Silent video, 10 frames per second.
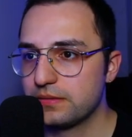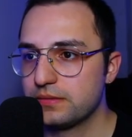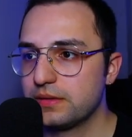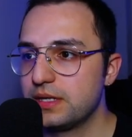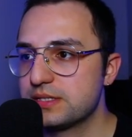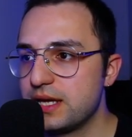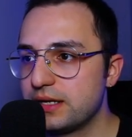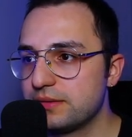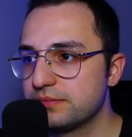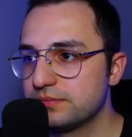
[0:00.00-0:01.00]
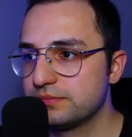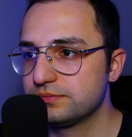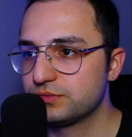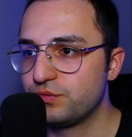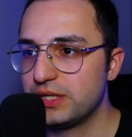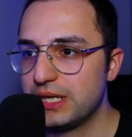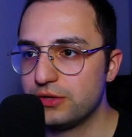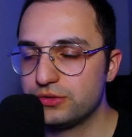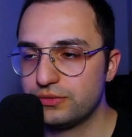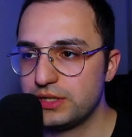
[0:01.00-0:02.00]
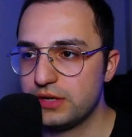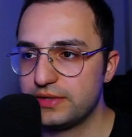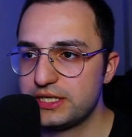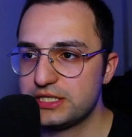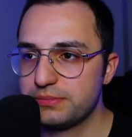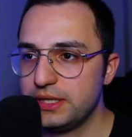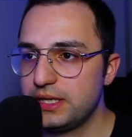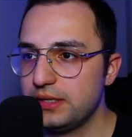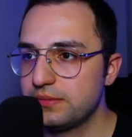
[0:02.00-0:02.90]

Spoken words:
It's like without explaining,